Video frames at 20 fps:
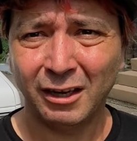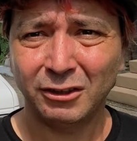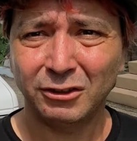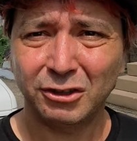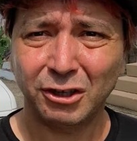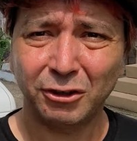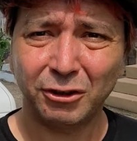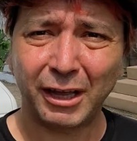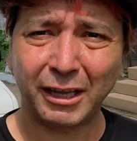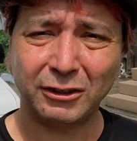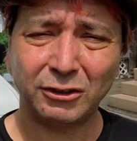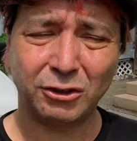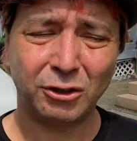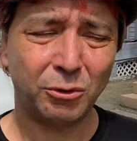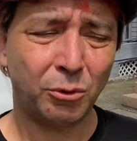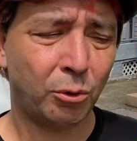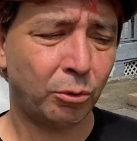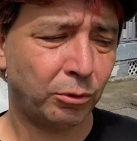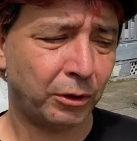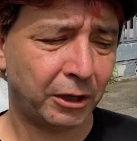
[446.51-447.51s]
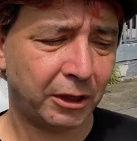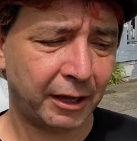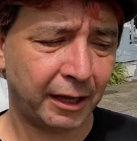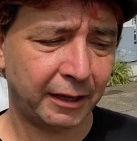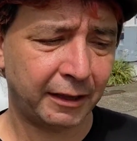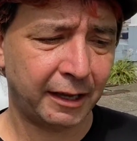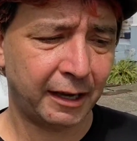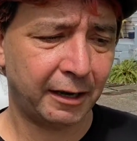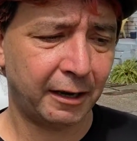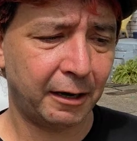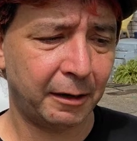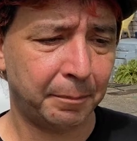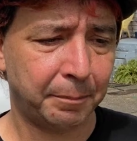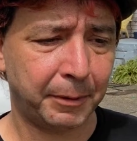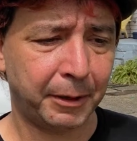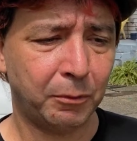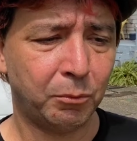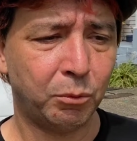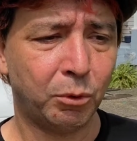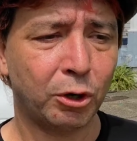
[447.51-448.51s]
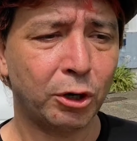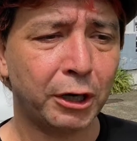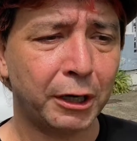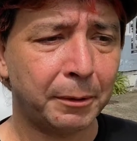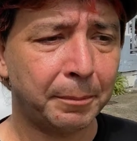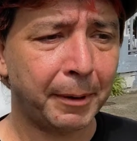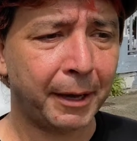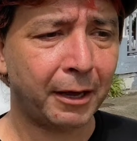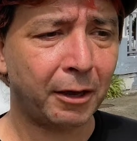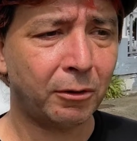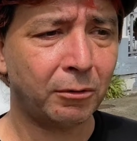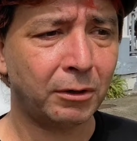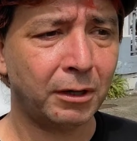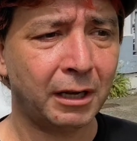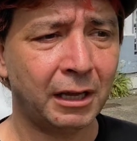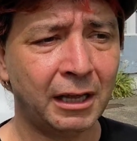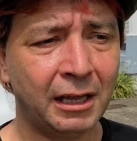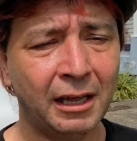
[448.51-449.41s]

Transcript: So that's the only thing that I'd be worried about